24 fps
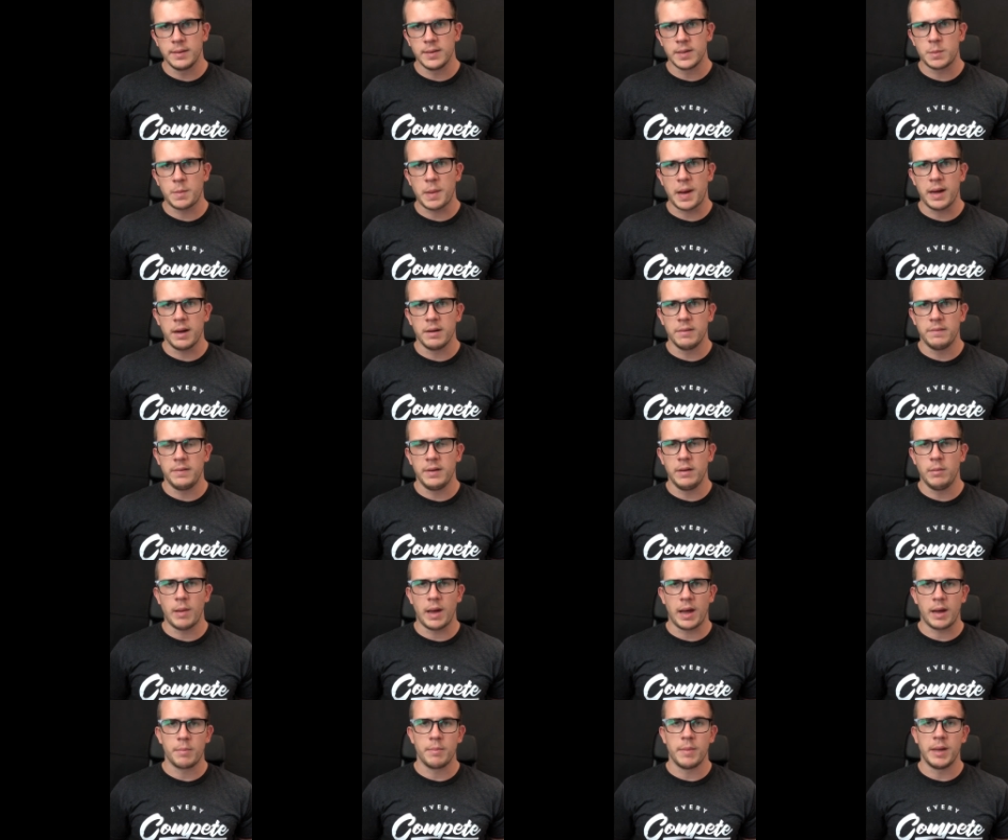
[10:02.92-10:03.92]
to those
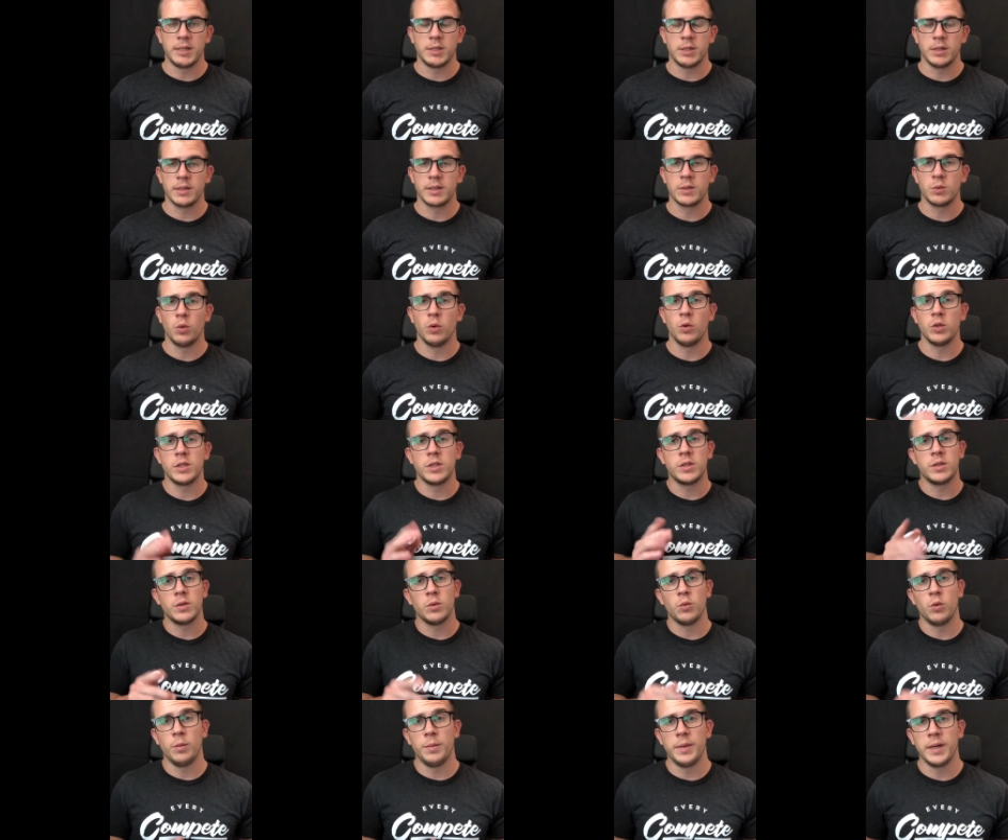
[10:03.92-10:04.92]
biofeedback metrics,
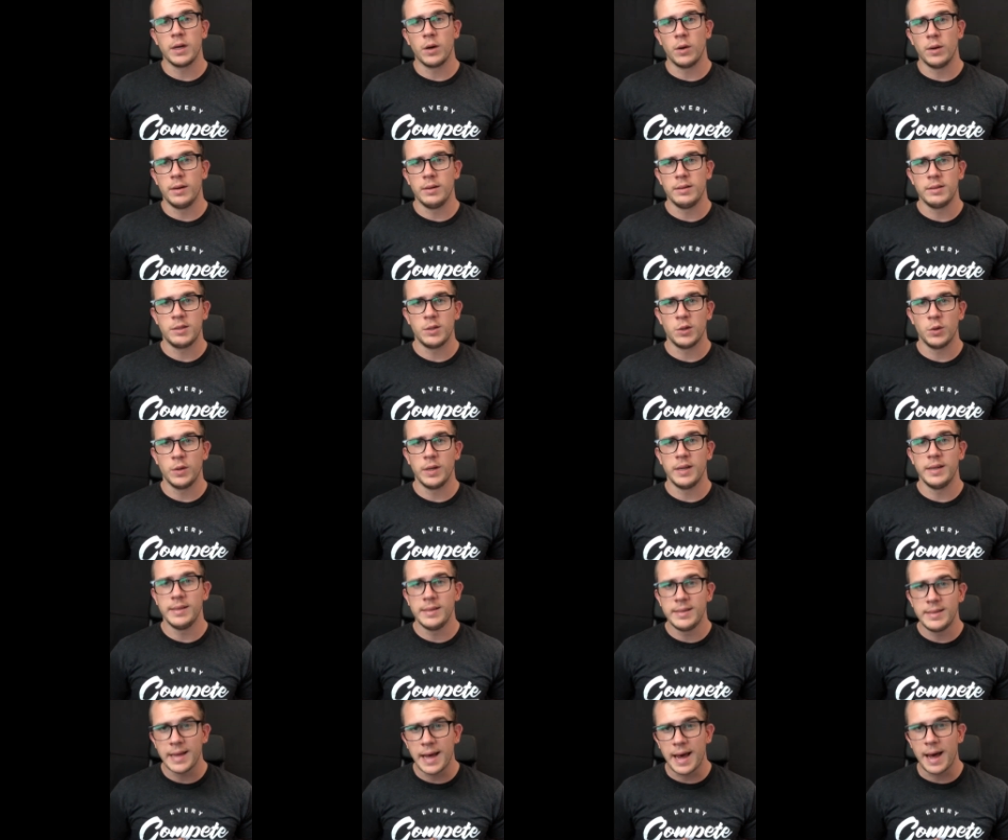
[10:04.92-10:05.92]
which we'll be going into
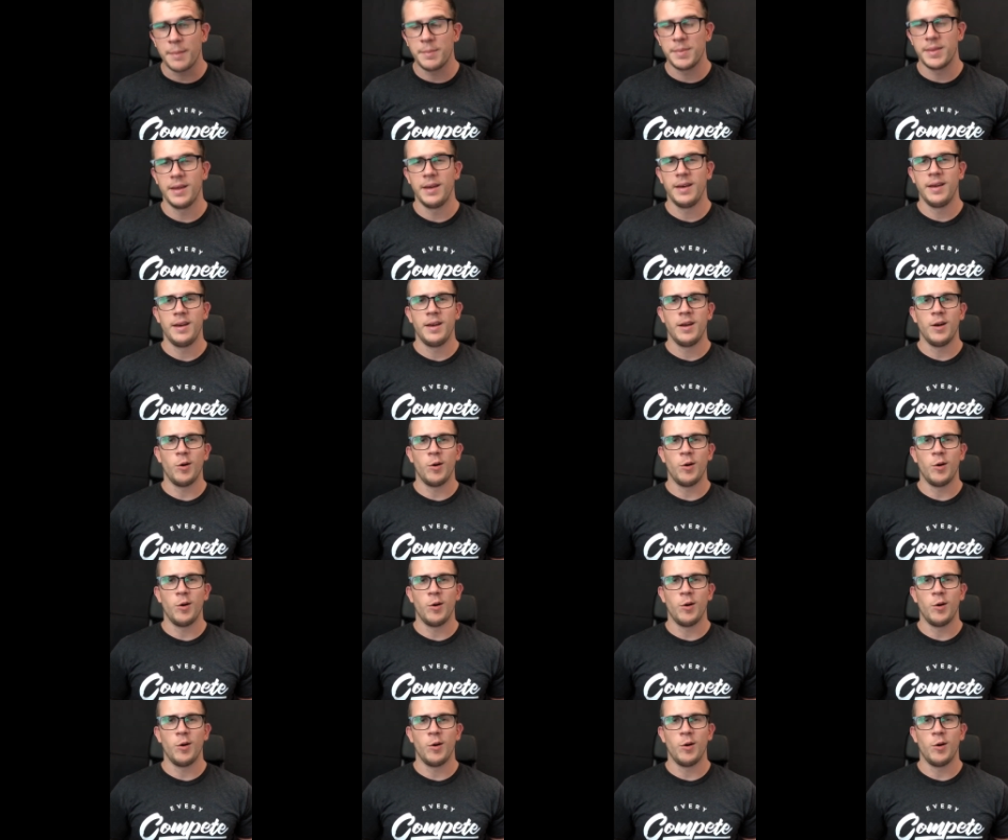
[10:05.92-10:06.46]
in depth